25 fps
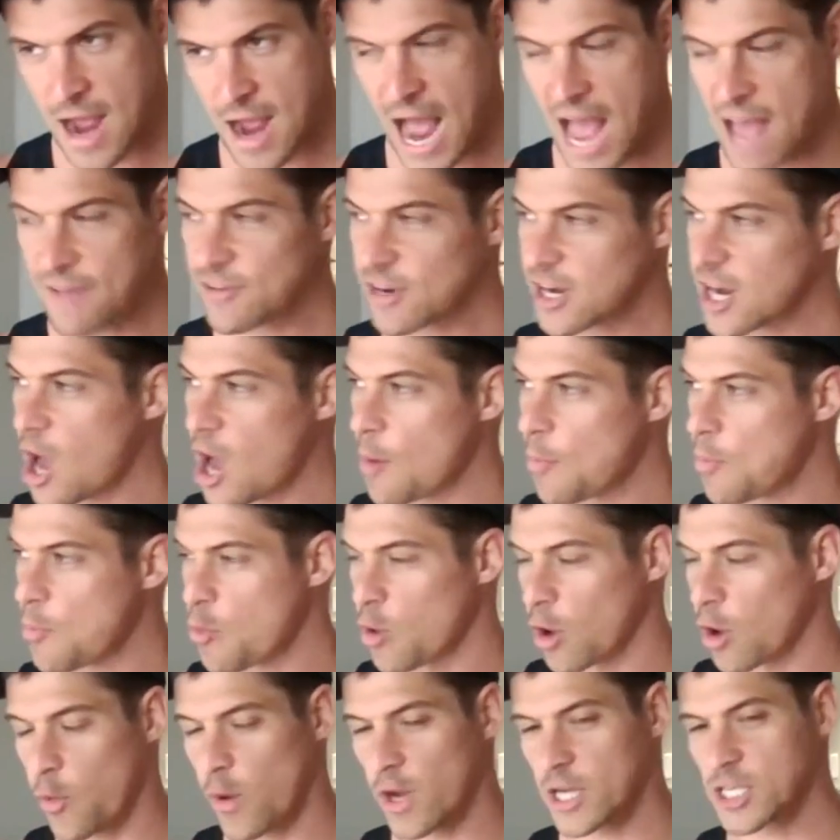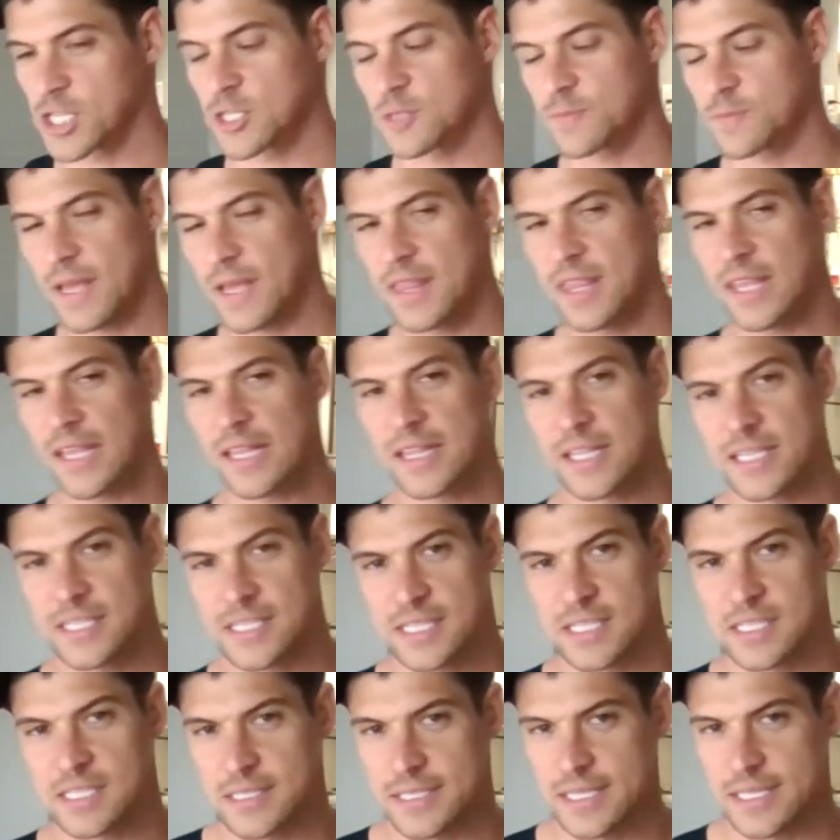I have a couple more questions, but I think
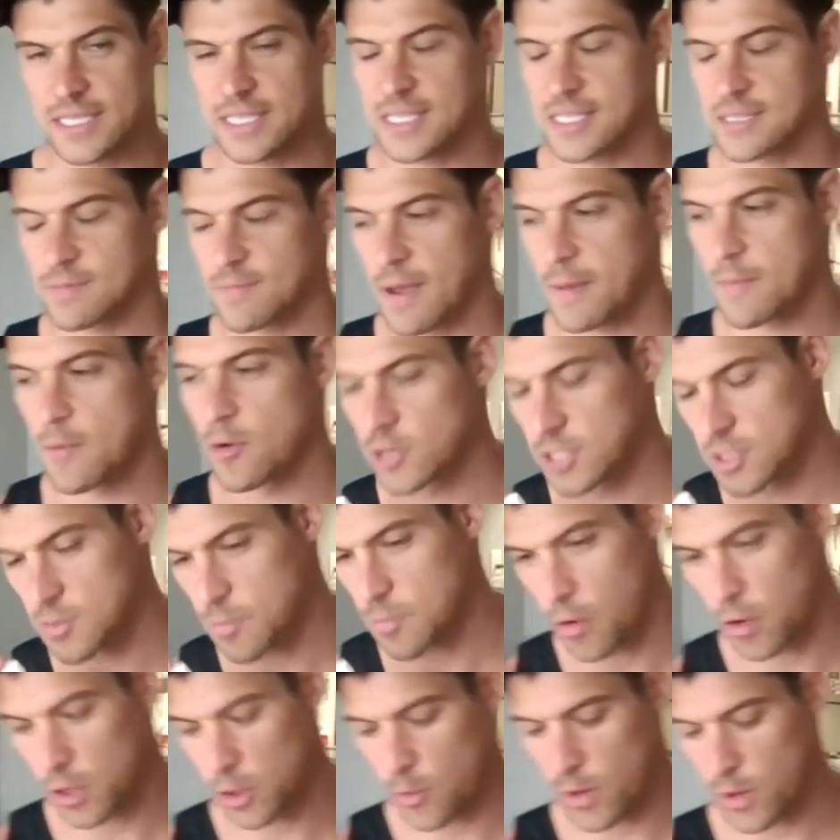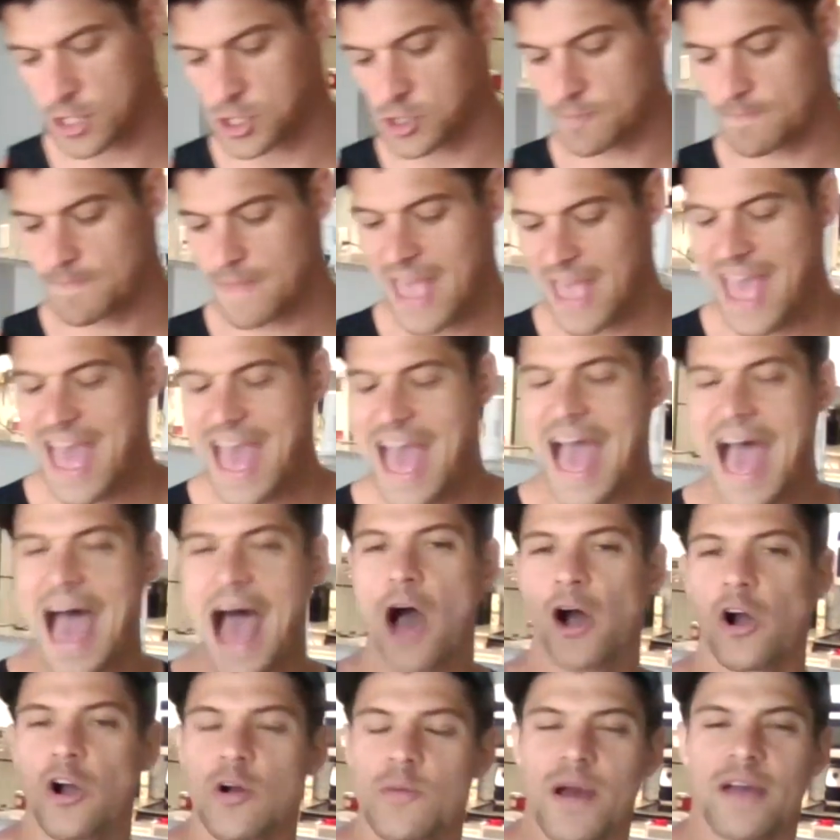this is my most important question.
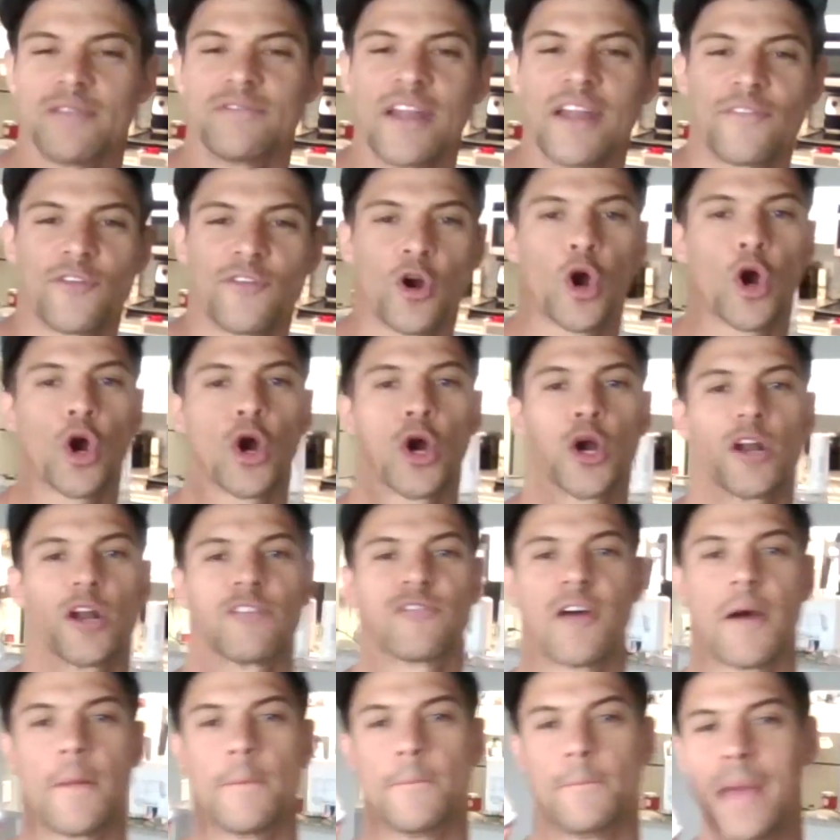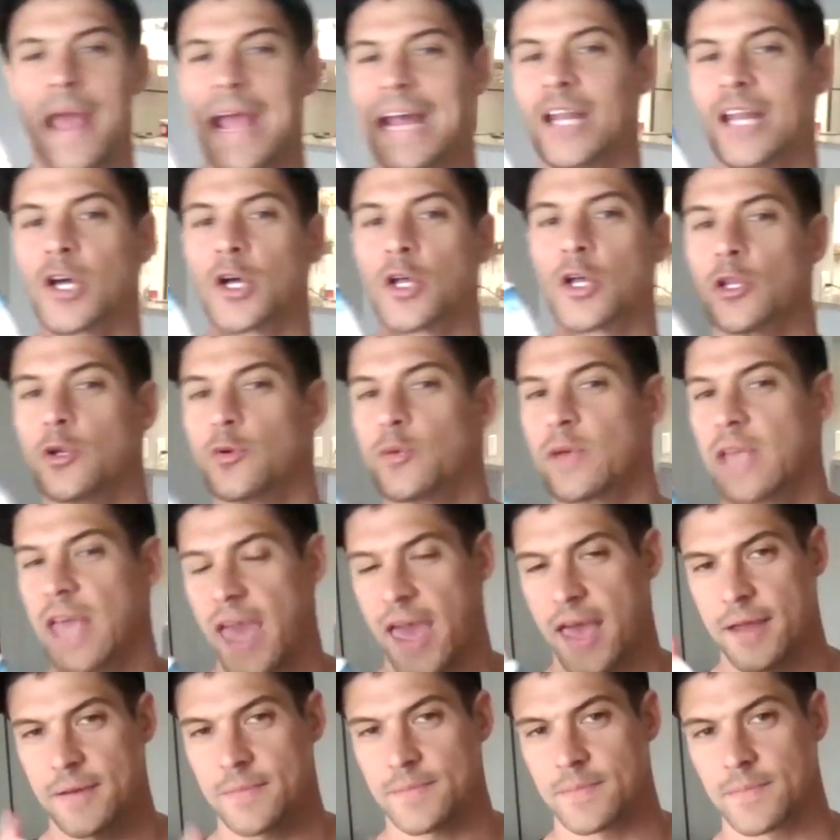How come I've never heard of beta
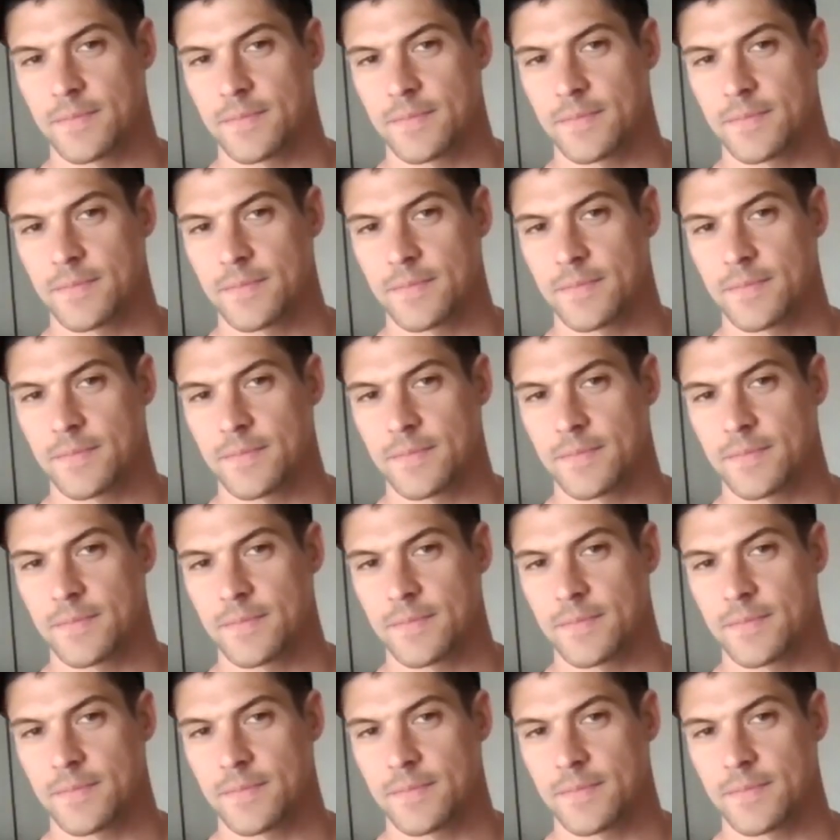glucan?